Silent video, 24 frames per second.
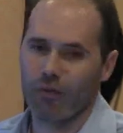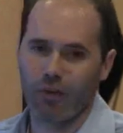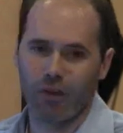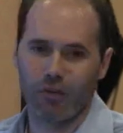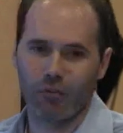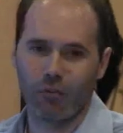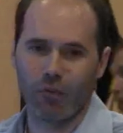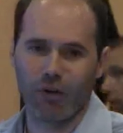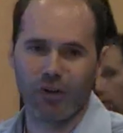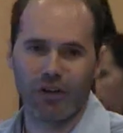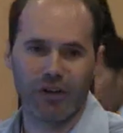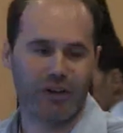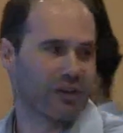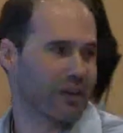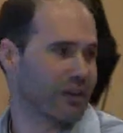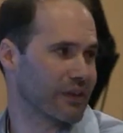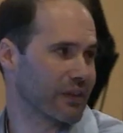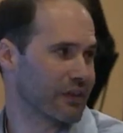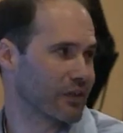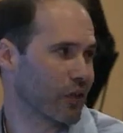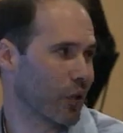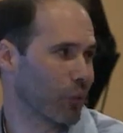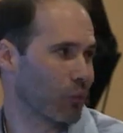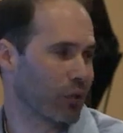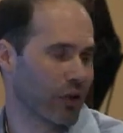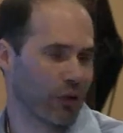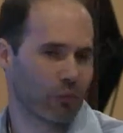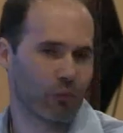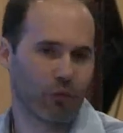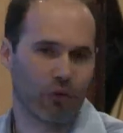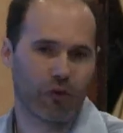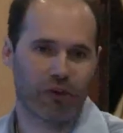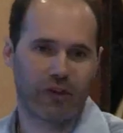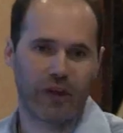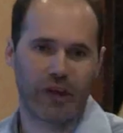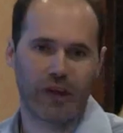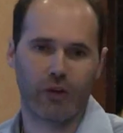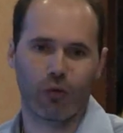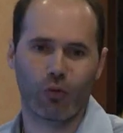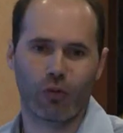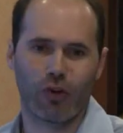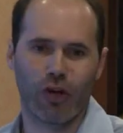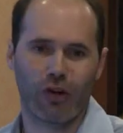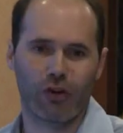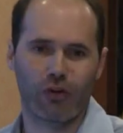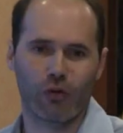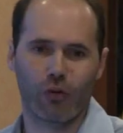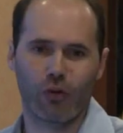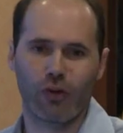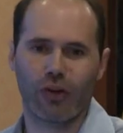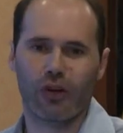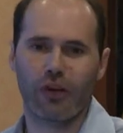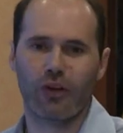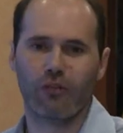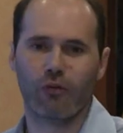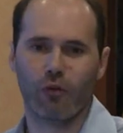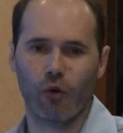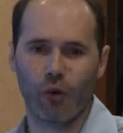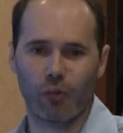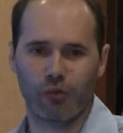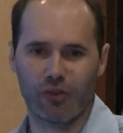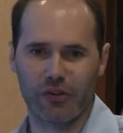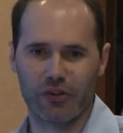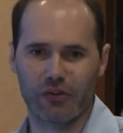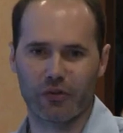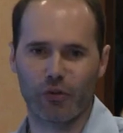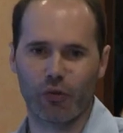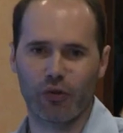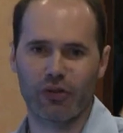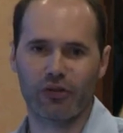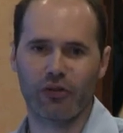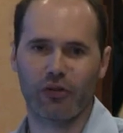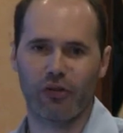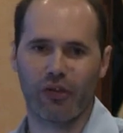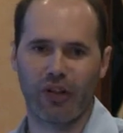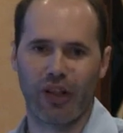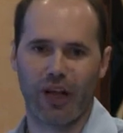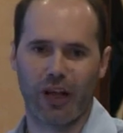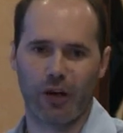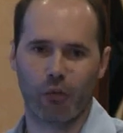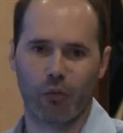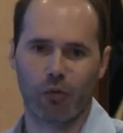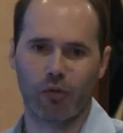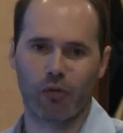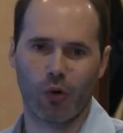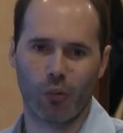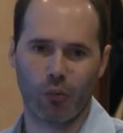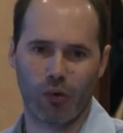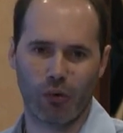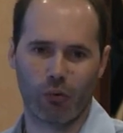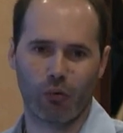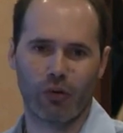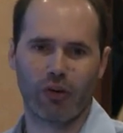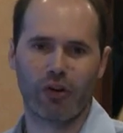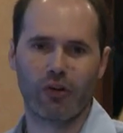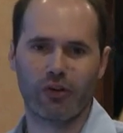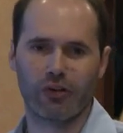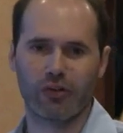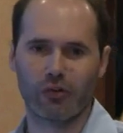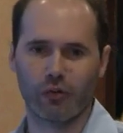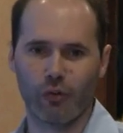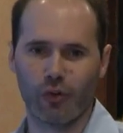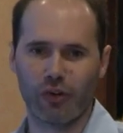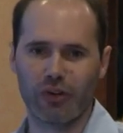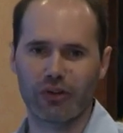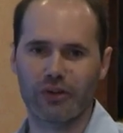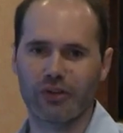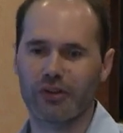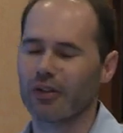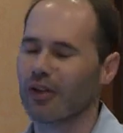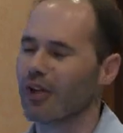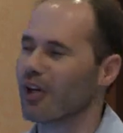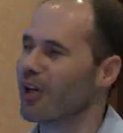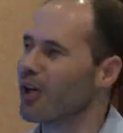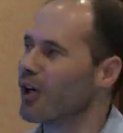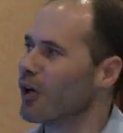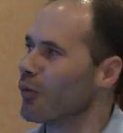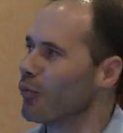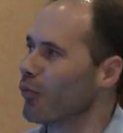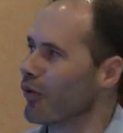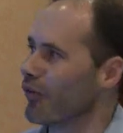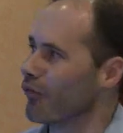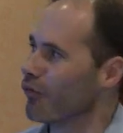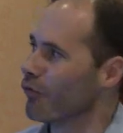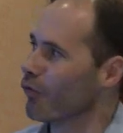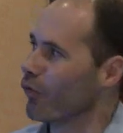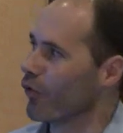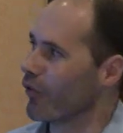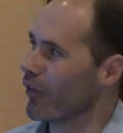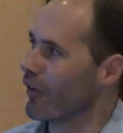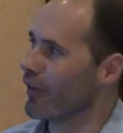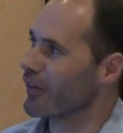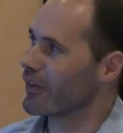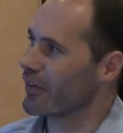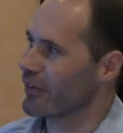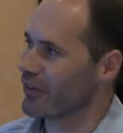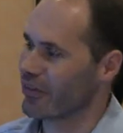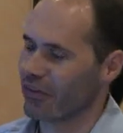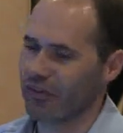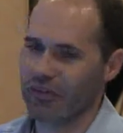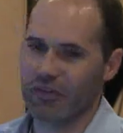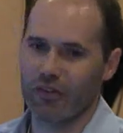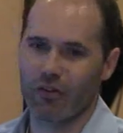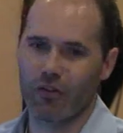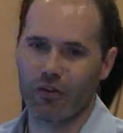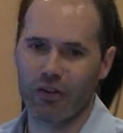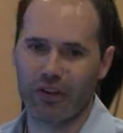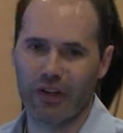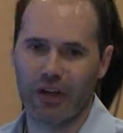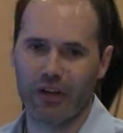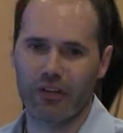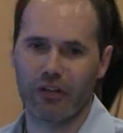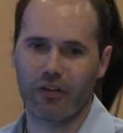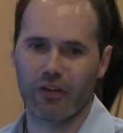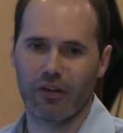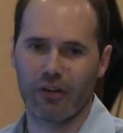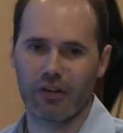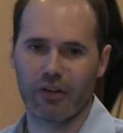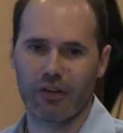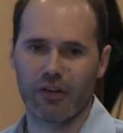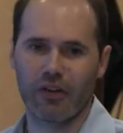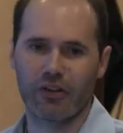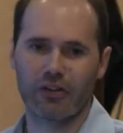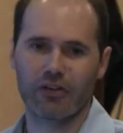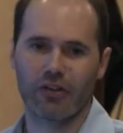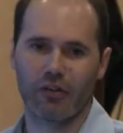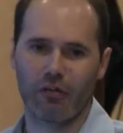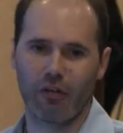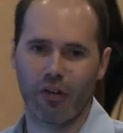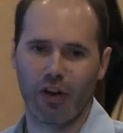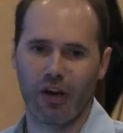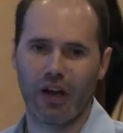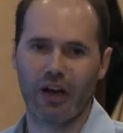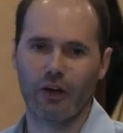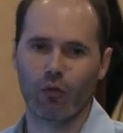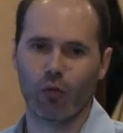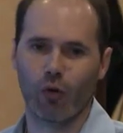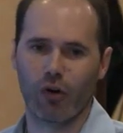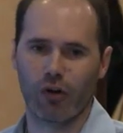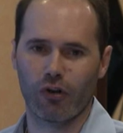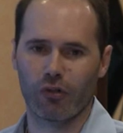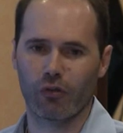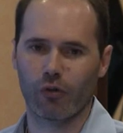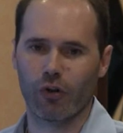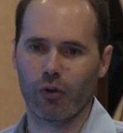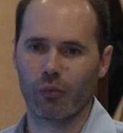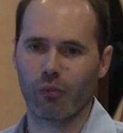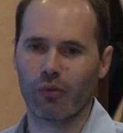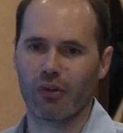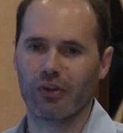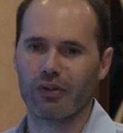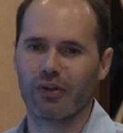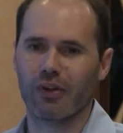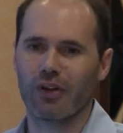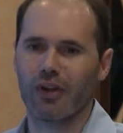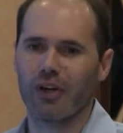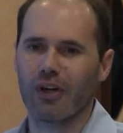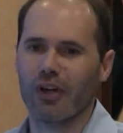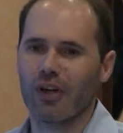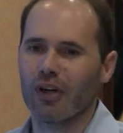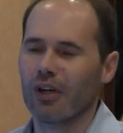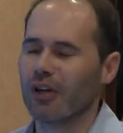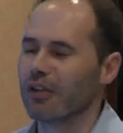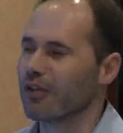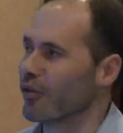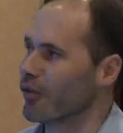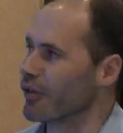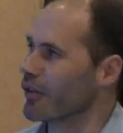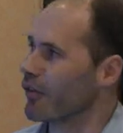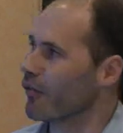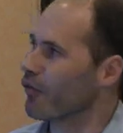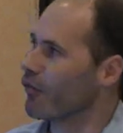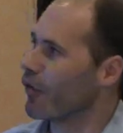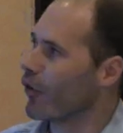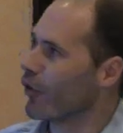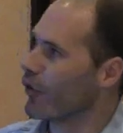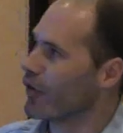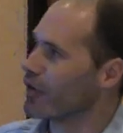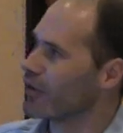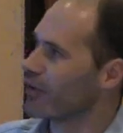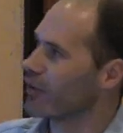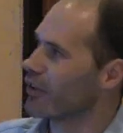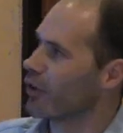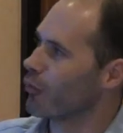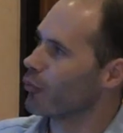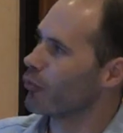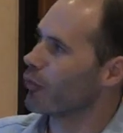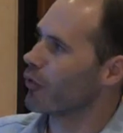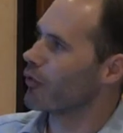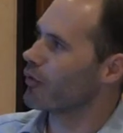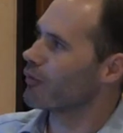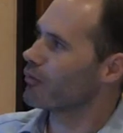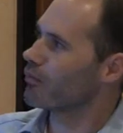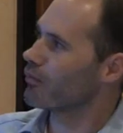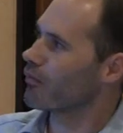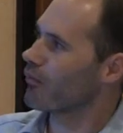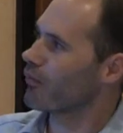because this is our preliminary data, we're not doing any forms of stress to the animal. Normally we do stress, but for this is just to look at the condition of the light water treatment. So it's a very simple